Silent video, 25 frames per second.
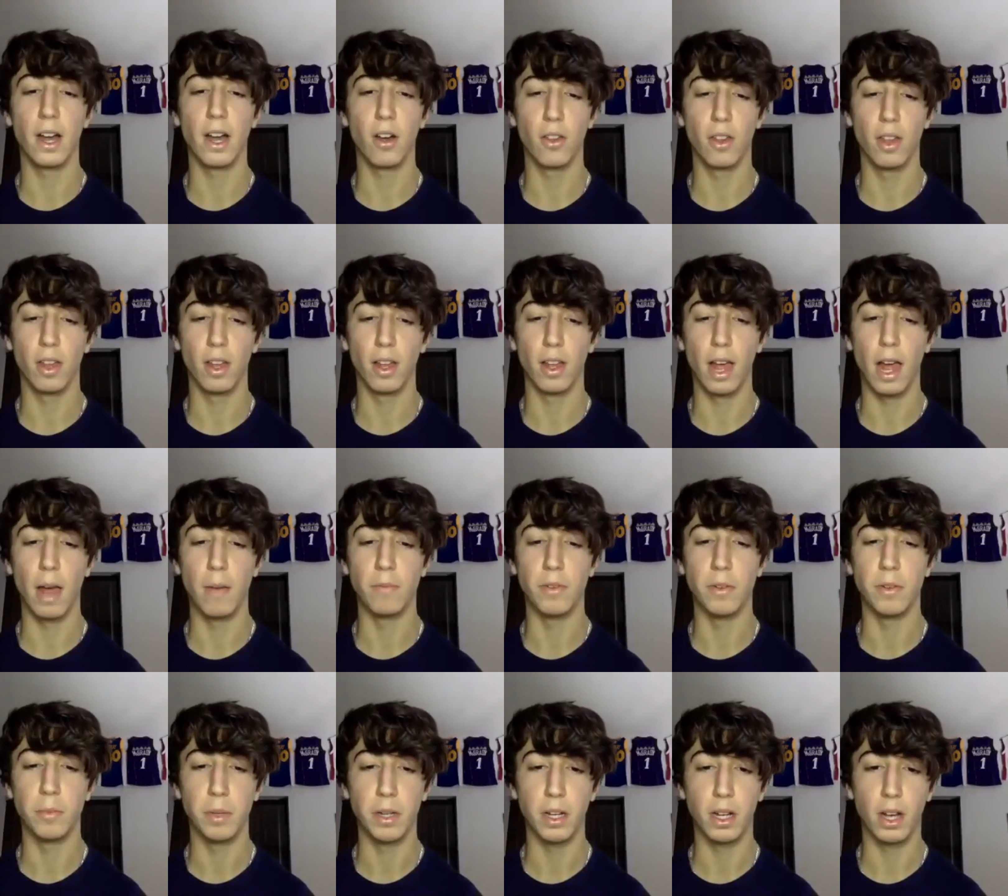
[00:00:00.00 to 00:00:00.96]
the
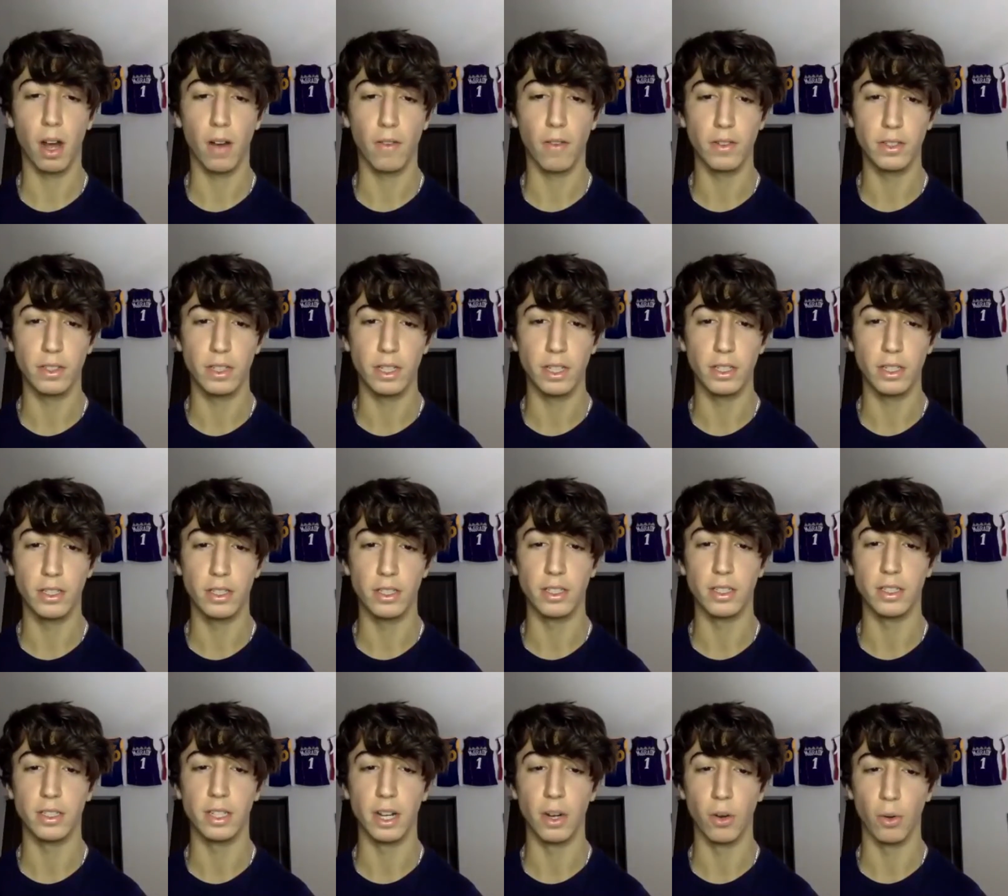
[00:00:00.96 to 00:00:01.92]
MVP conversation
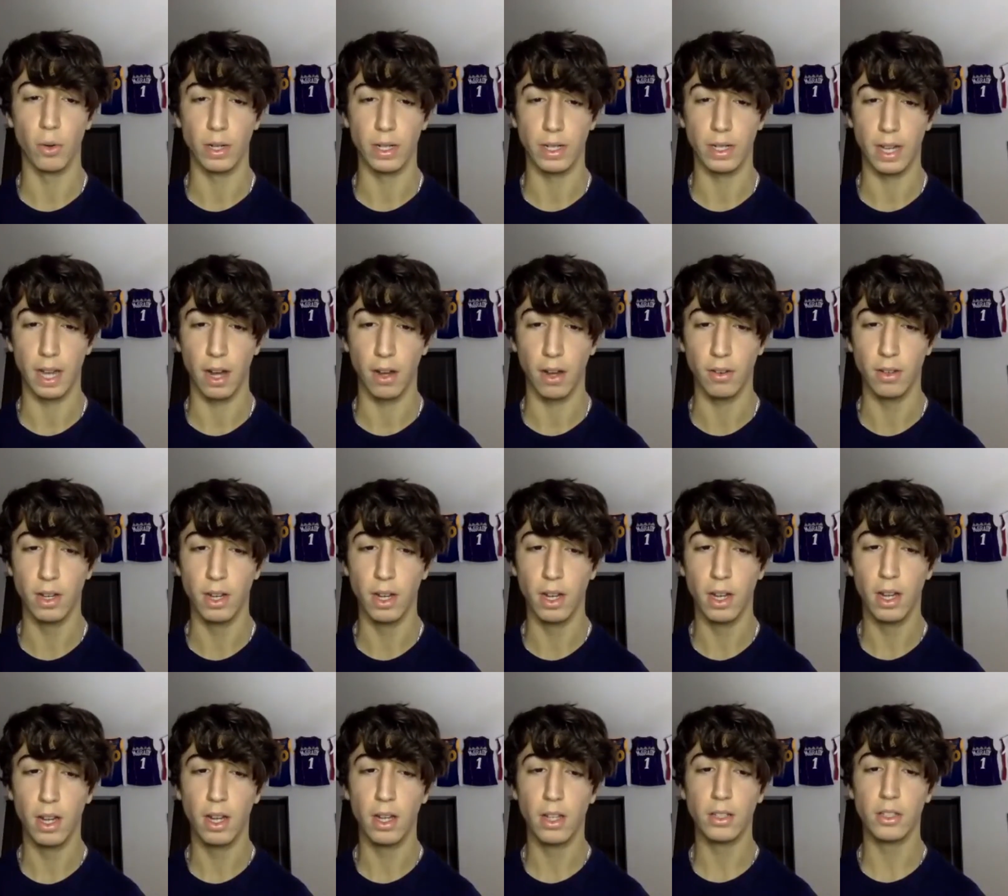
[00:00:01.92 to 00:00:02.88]
is narrowing down
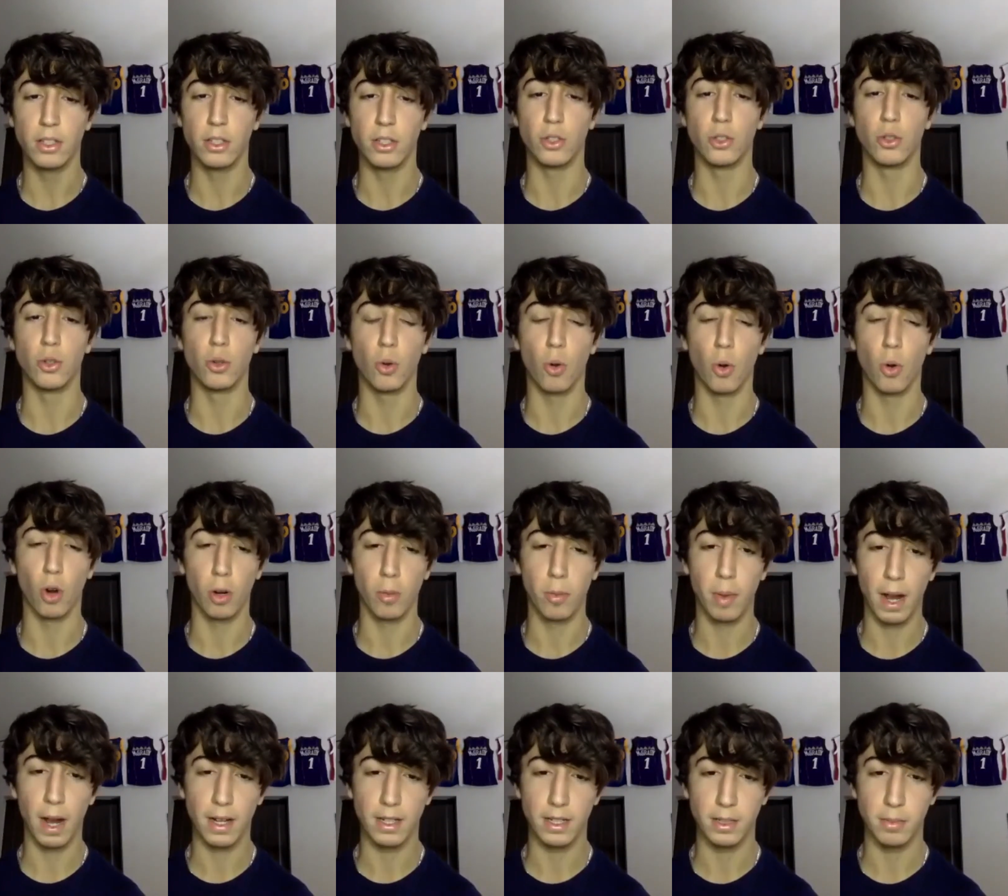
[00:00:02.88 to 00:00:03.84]
to 2
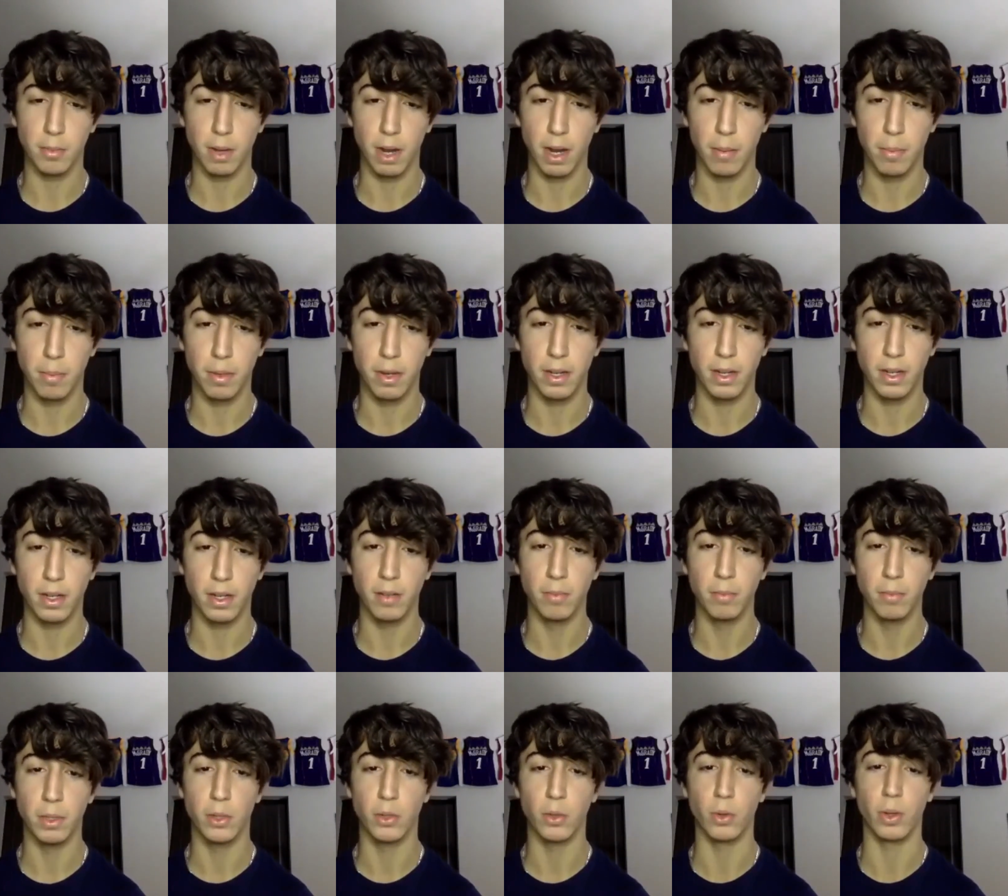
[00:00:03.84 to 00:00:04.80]
quarterbacks, in my opinion,
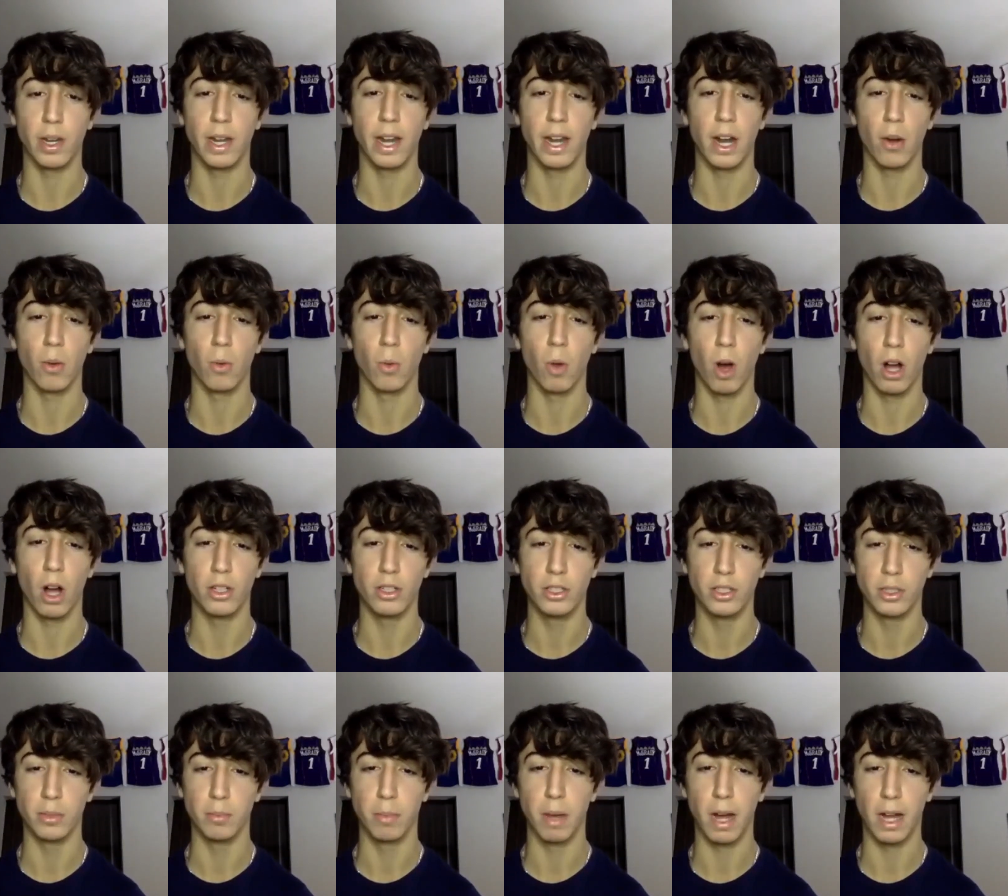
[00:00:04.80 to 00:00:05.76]
between Aaron
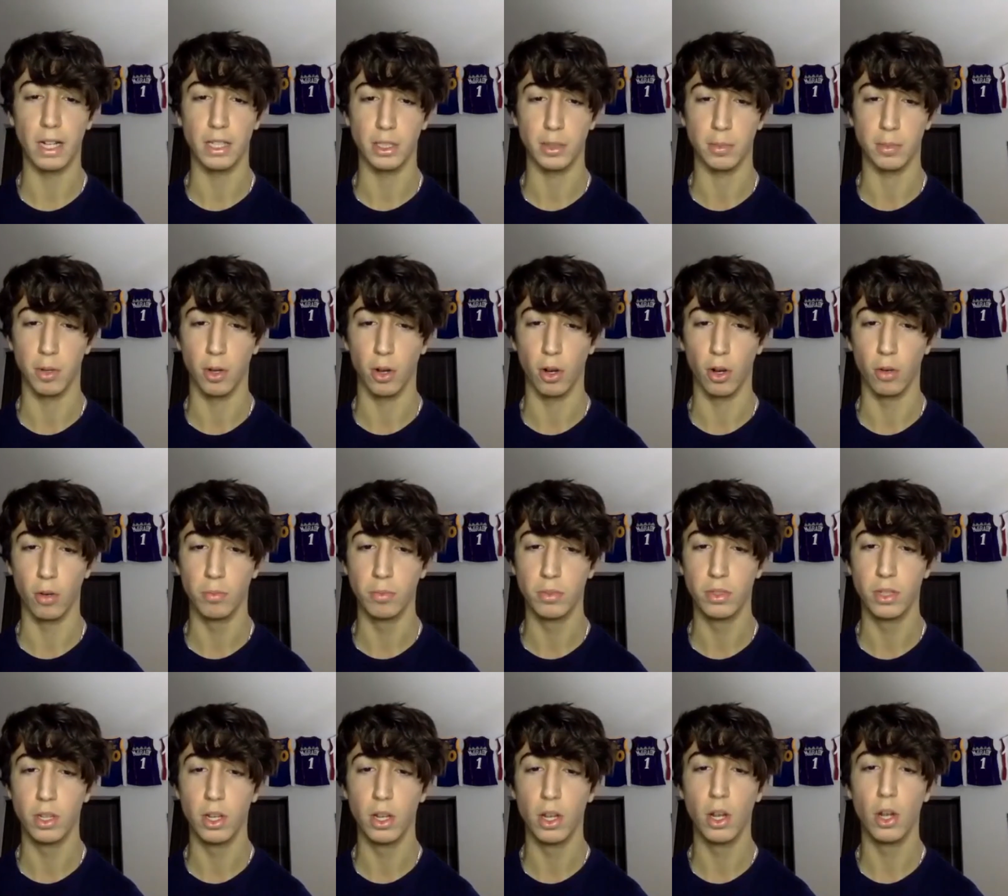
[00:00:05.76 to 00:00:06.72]
Rodgers and Patrick Mahomes.
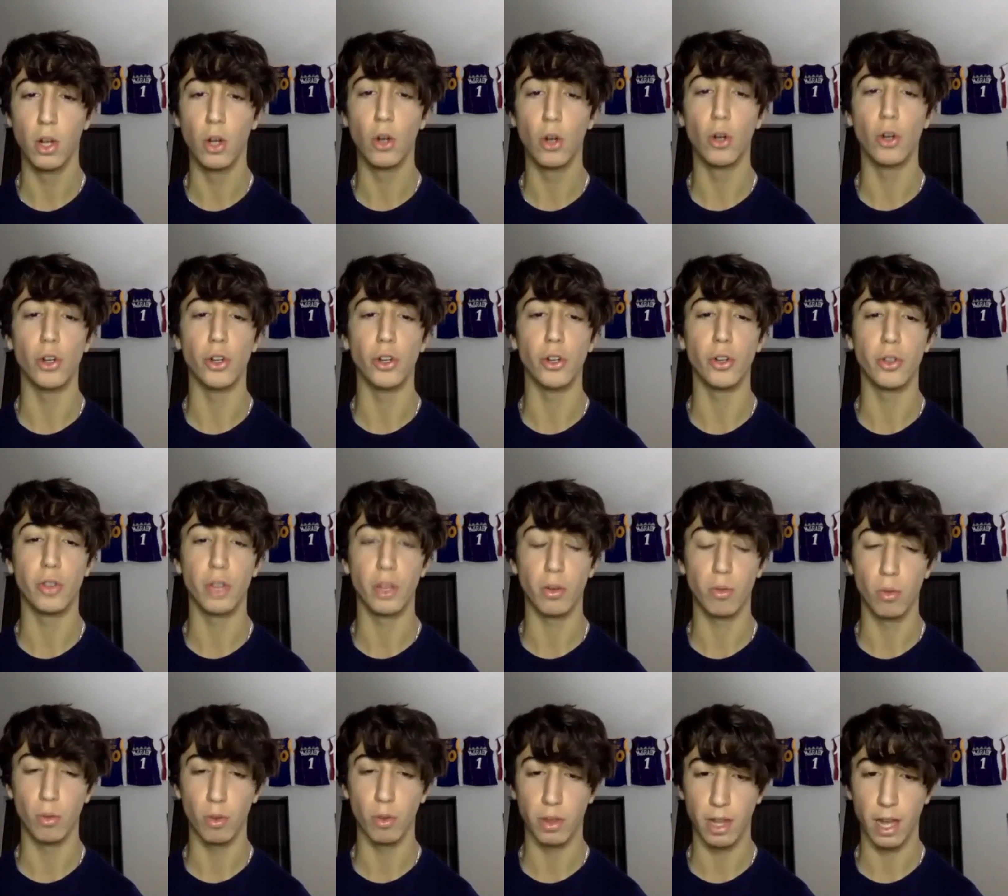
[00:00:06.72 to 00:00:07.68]
Who do you think
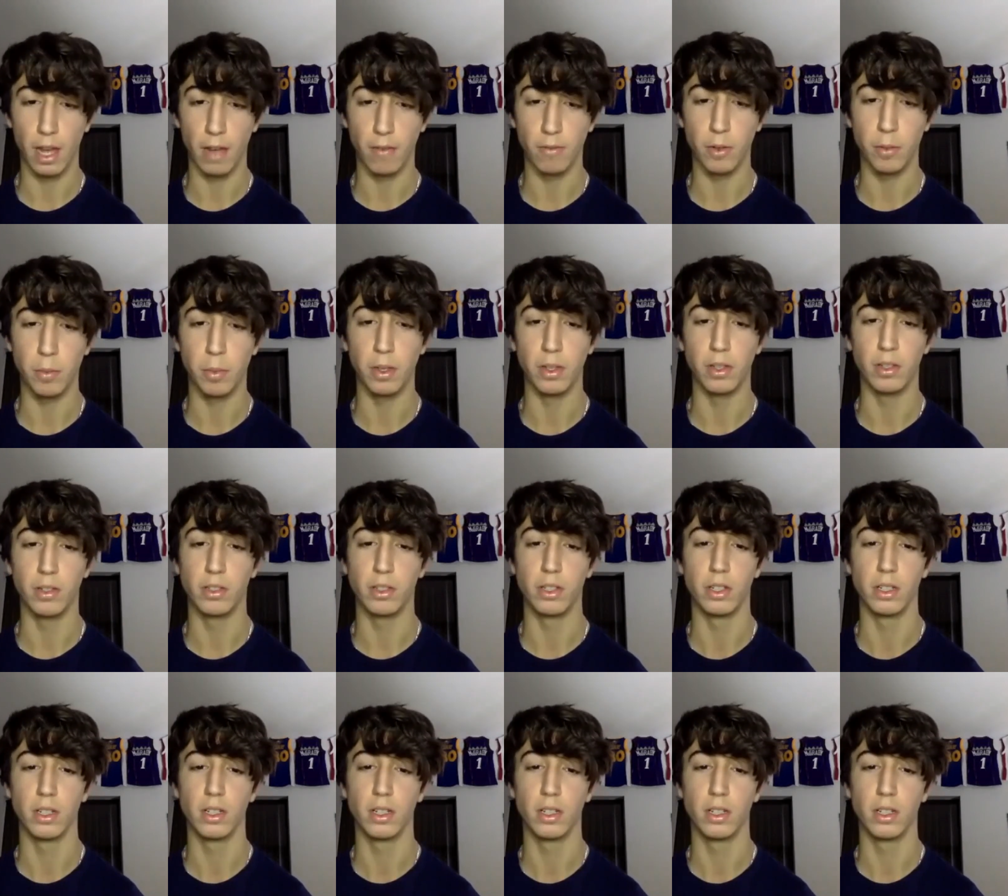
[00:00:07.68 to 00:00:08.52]
will win the MVP this year?